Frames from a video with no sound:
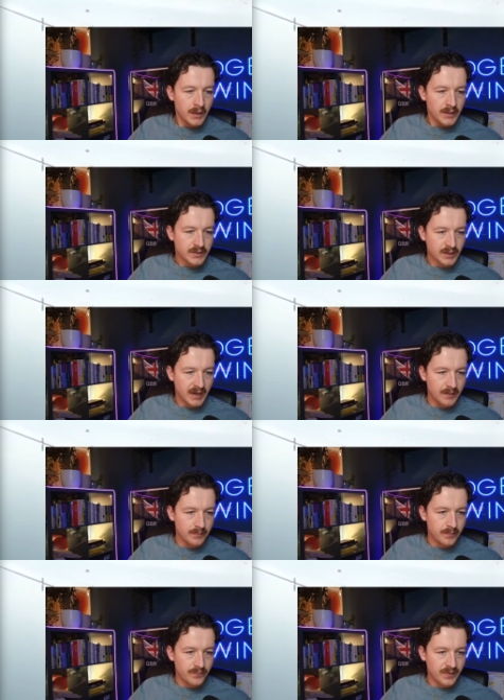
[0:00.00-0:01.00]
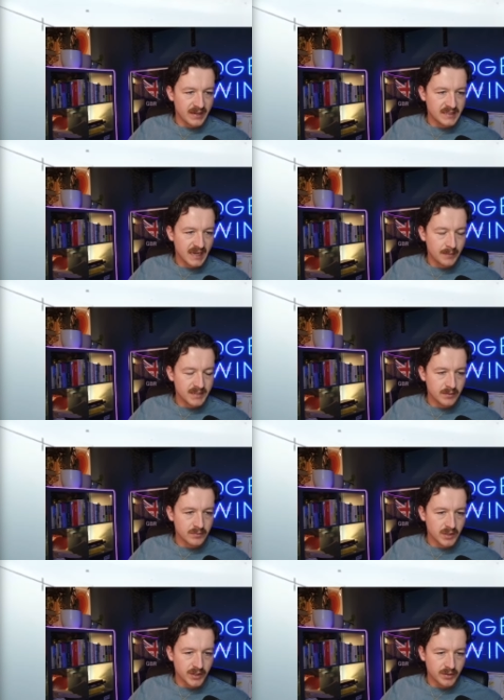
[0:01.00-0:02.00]
So again, they tap down
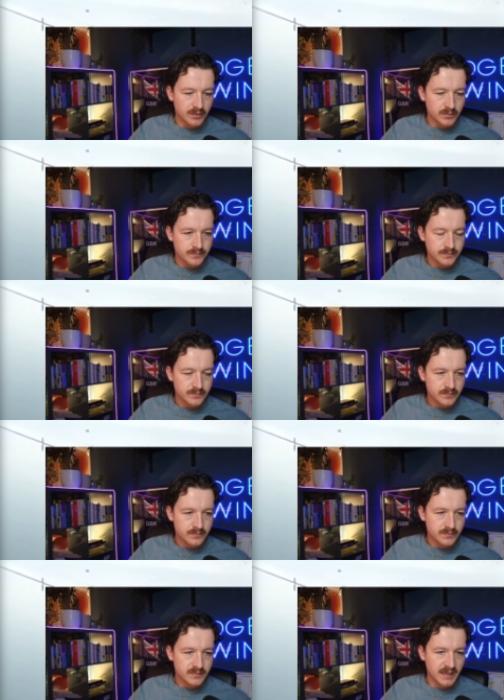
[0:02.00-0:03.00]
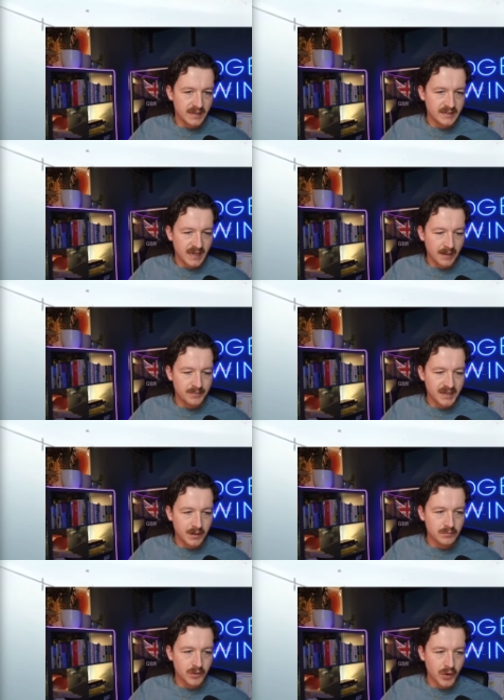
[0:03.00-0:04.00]
low. They tap
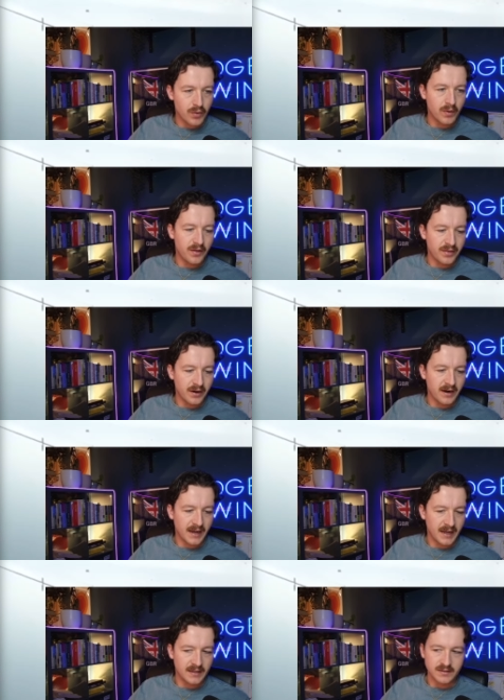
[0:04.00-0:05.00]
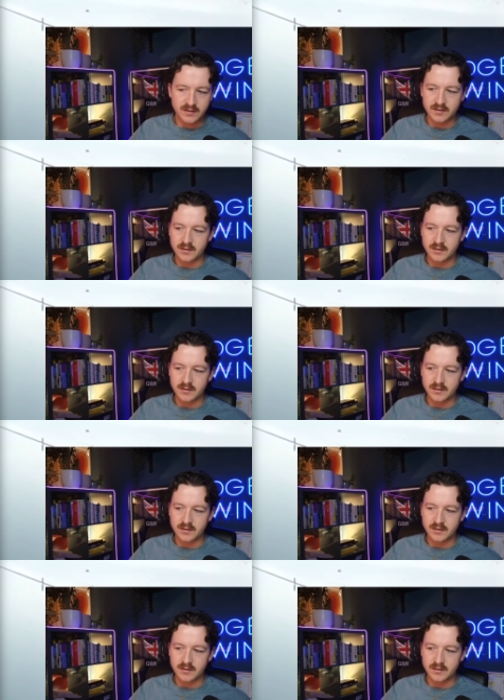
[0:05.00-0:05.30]
down low with their hands.